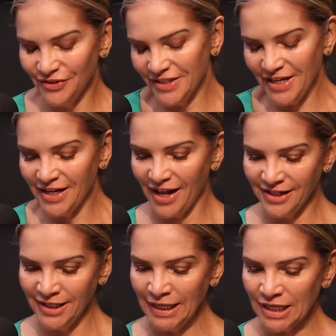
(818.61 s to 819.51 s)
say that
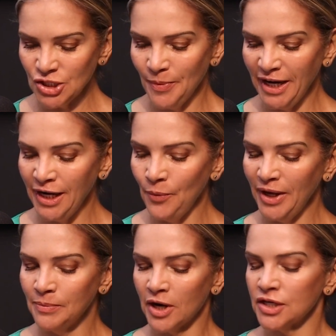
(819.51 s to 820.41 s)
in English, but anyway,
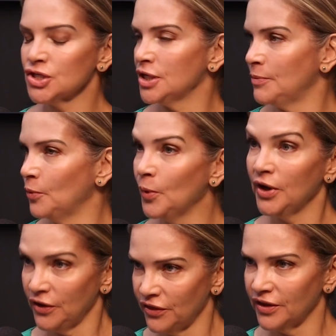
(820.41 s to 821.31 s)
in partnership
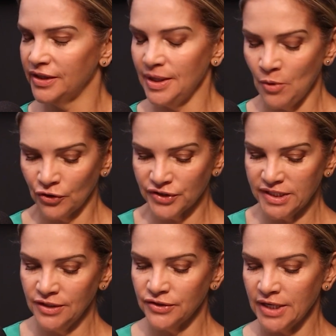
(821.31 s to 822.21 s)
with Democracy